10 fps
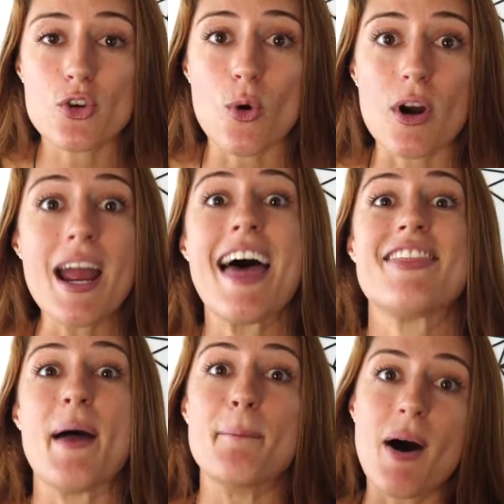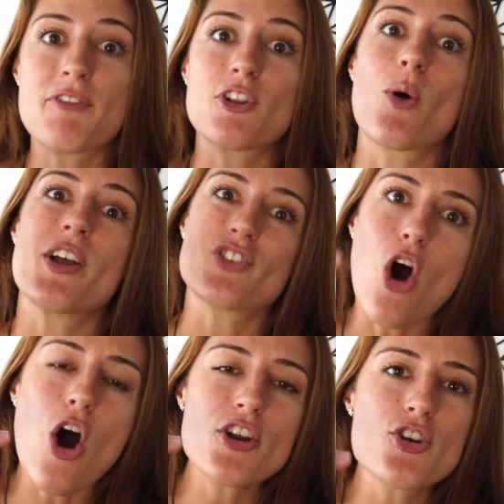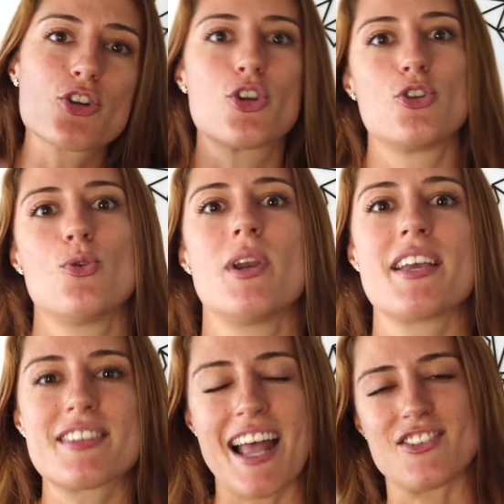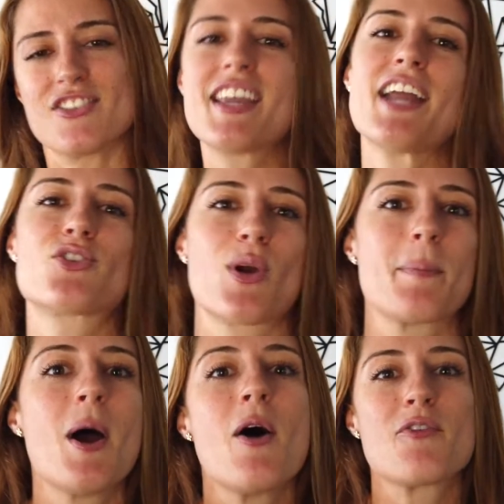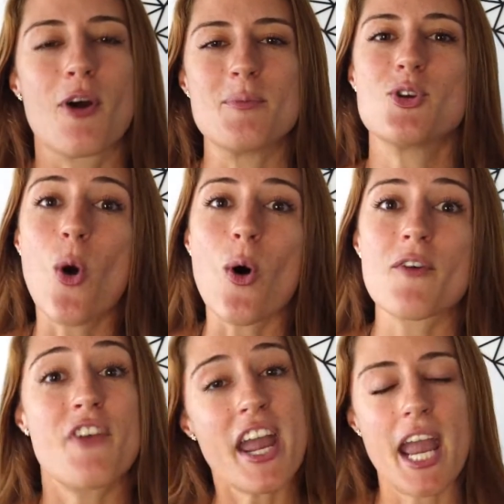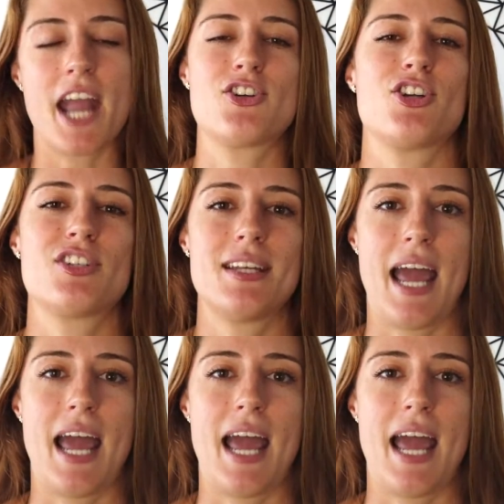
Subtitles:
sure that Buffalo is on your to-do list as a day trip from your vacation to